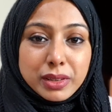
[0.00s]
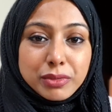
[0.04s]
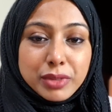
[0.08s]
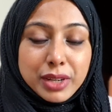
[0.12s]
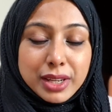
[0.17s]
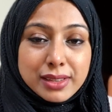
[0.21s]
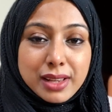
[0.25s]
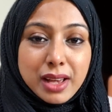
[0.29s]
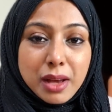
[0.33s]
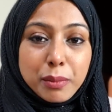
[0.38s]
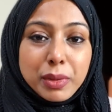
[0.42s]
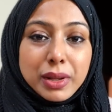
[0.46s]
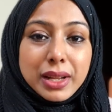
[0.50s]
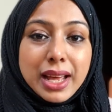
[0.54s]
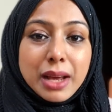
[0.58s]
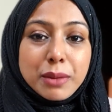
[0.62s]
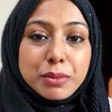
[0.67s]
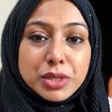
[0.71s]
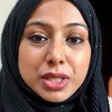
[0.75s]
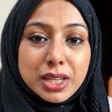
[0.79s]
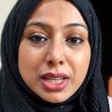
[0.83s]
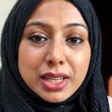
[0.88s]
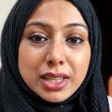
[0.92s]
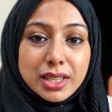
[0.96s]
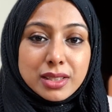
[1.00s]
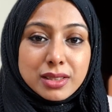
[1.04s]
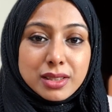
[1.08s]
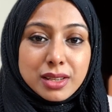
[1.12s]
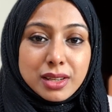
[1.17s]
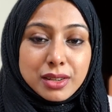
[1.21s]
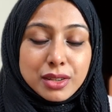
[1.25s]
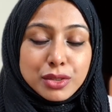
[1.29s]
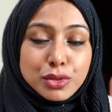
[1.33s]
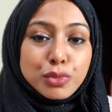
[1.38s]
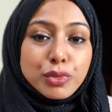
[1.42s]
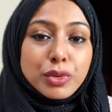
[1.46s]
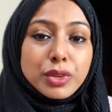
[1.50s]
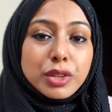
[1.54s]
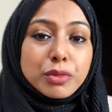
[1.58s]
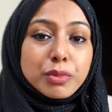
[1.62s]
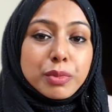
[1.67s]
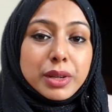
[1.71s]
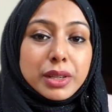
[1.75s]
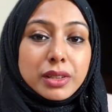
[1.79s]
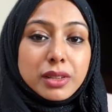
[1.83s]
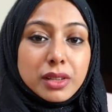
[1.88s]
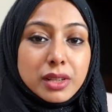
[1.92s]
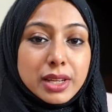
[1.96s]
For example, I'm telling a secret to one of my
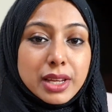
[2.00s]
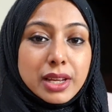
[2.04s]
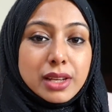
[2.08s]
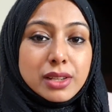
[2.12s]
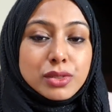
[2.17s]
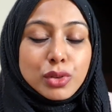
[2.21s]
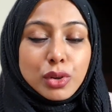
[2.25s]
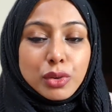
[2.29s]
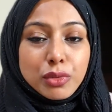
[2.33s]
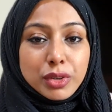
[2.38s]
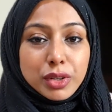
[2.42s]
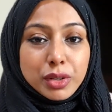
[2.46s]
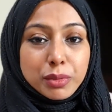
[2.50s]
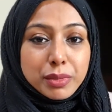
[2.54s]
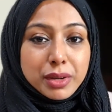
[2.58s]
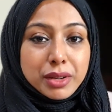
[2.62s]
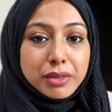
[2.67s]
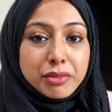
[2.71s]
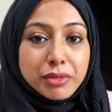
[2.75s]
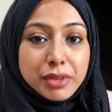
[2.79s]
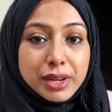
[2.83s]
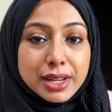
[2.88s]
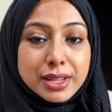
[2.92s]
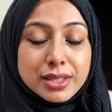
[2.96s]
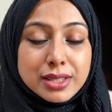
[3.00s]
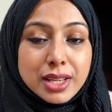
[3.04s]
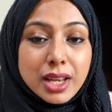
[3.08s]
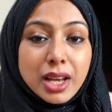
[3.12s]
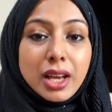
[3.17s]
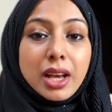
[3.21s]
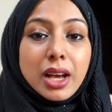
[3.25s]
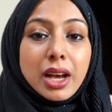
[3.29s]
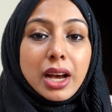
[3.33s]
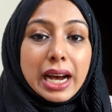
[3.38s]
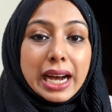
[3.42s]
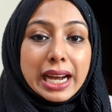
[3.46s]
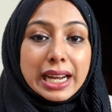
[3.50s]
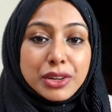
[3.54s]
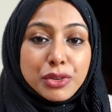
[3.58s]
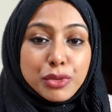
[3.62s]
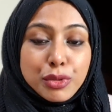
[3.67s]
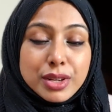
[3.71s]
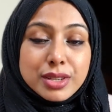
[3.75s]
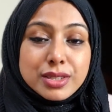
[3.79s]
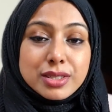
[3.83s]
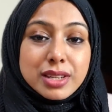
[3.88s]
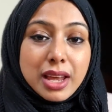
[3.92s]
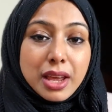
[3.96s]
colleagues or one of my friends. I
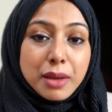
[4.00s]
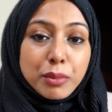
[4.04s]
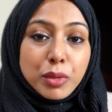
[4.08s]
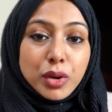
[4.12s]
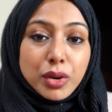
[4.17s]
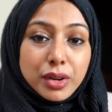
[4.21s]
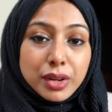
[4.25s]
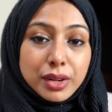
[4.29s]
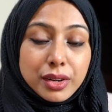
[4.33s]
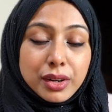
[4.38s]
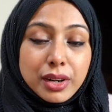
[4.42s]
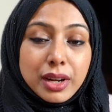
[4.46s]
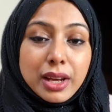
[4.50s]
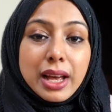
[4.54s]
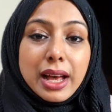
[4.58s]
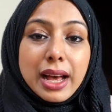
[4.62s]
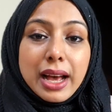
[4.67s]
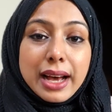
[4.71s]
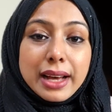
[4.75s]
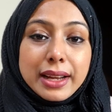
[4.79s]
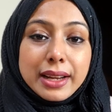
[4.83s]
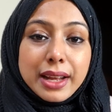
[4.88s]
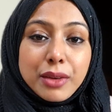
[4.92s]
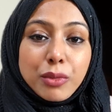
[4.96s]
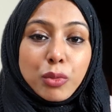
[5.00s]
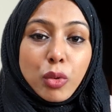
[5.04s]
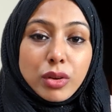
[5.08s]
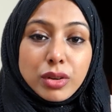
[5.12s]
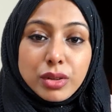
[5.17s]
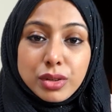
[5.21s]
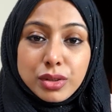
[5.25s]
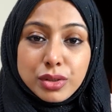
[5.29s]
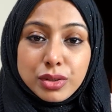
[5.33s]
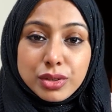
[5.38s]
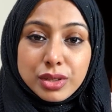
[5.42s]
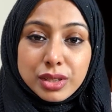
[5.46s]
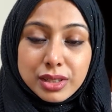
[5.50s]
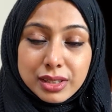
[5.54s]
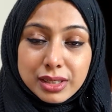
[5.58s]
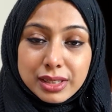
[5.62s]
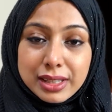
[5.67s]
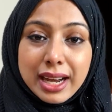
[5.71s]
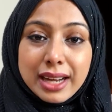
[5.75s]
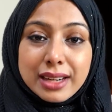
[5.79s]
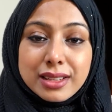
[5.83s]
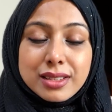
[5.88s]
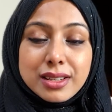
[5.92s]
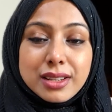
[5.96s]
trust him or her, and I want
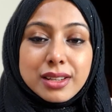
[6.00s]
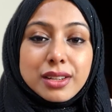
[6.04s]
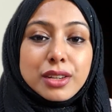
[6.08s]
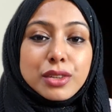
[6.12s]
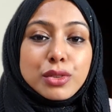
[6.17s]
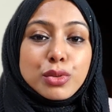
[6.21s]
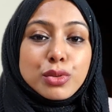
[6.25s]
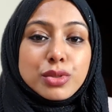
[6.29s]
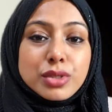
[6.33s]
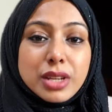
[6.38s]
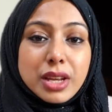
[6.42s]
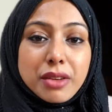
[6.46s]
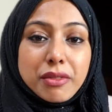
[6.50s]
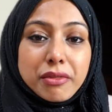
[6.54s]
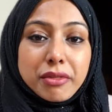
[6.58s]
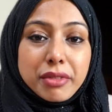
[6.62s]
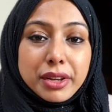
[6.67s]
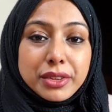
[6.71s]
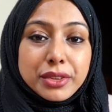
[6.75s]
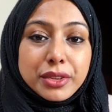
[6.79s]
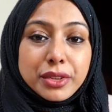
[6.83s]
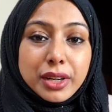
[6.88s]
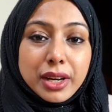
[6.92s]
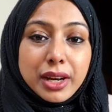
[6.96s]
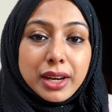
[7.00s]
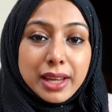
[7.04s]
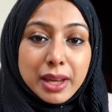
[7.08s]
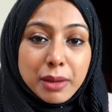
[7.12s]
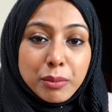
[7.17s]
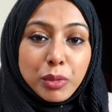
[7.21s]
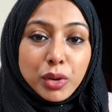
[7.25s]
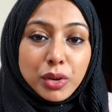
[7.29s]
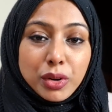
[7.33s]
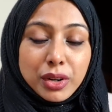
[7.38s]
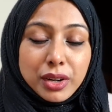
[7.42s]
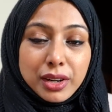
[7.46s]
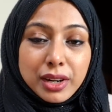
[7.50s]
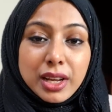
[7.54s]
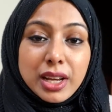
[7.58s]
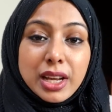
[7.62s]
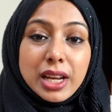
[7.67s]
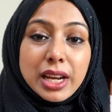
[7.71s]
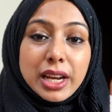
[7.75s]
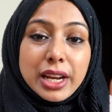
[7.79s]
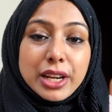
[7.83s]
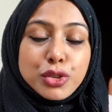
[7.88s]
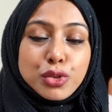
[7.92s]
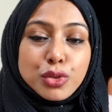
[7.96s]
that secret to stay with him or her.
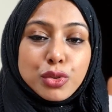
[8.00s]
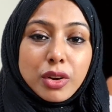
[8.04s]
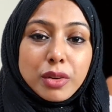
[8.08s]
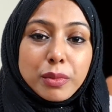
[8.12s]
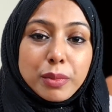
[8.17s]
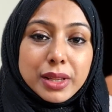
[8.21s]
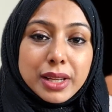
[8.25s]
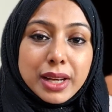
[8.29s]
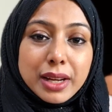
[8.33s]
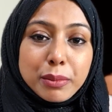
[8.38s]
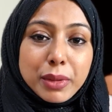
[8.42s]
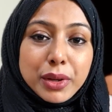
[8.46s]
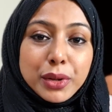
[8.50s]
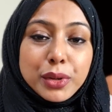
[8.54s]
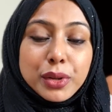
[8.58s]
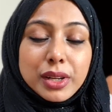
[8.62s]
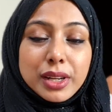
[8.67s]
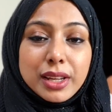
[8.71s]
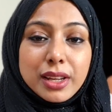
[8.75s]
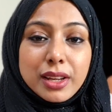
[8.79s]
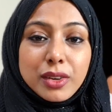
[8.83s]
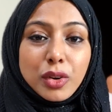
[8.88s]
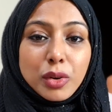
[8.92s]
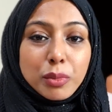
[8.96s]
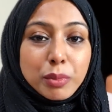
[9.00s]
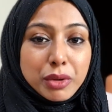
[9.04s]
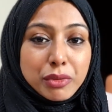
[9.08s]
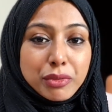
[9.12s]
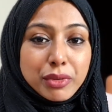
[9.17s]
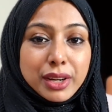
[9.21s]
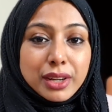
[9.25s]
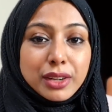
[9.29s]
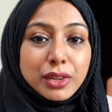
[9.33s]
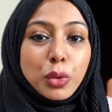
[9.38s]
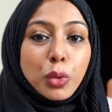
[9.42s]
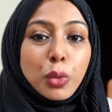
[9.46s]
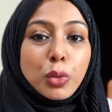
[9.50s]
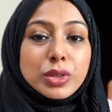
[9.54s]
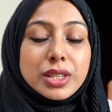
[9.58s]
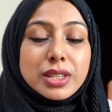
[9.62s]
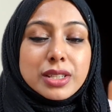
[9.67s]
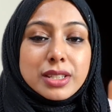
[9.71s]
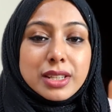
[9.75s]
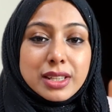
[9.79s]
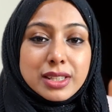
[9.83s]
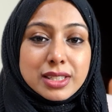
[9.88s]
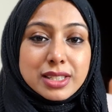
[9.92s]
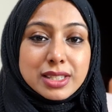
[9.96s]
It should not be that my colleague or my friend goes and
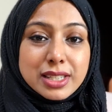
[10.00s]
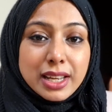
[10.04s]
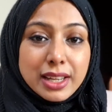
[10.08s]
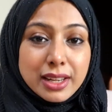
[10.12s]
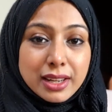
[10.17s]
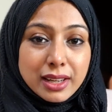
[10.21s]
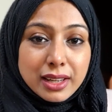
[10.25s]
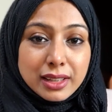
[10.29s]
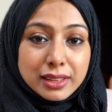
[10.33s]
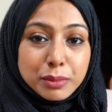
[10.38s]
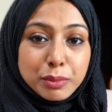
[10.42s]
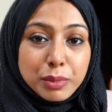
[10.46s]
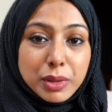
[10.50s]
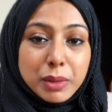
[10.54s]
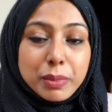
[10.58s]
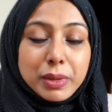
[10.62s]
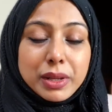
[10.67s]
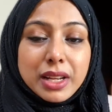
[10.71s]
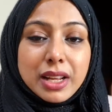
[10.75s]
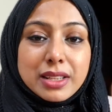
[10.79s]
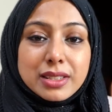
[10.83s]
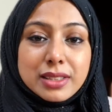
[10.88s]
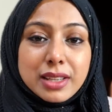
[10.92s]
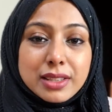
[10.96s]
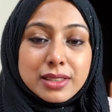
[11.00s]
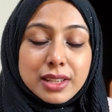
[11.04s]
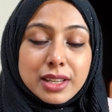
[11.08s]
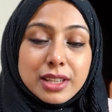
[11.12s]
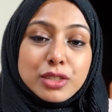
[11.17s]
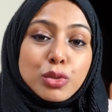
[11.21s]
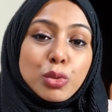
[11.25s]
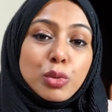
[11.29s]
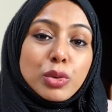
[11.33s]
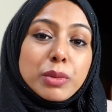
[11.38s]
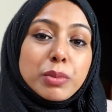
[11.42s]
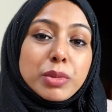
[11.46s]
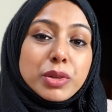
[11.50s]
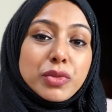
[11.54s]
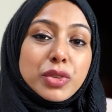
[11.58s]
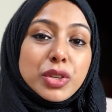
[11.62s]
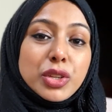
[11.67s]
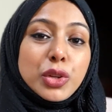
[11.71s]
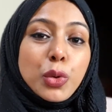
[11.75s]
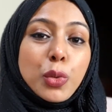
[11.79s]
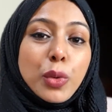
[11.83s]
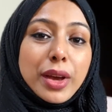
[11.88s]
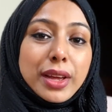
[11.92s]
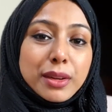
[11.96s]
tells 10 other people and says it's only between
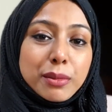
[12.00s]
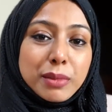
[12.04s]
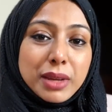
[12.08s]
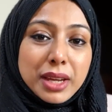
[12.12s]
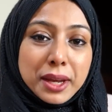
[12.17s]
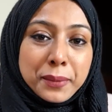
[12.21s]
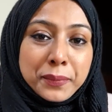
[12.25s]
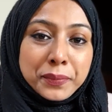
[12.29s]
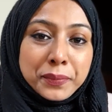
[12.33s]
you and me,